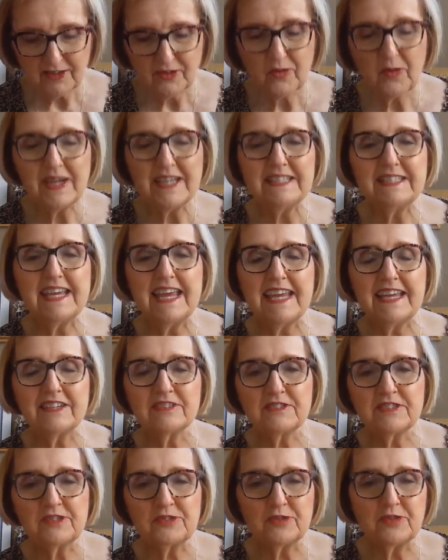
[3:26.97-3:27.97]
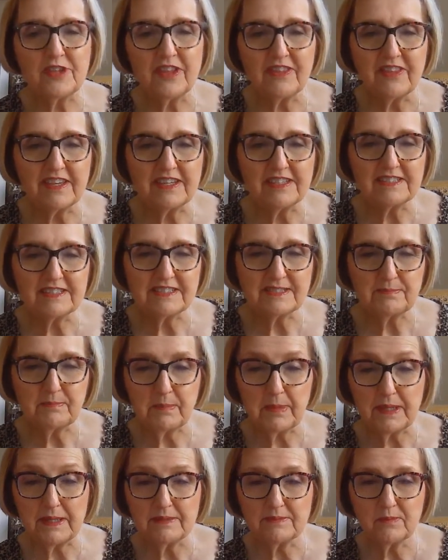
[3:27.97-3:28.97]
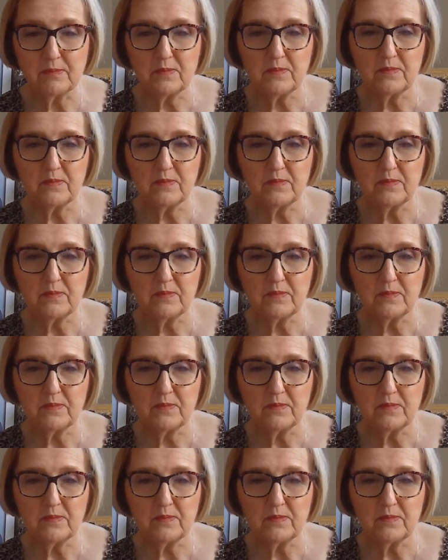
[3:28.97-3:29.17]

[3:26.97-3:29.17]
great answer to this, but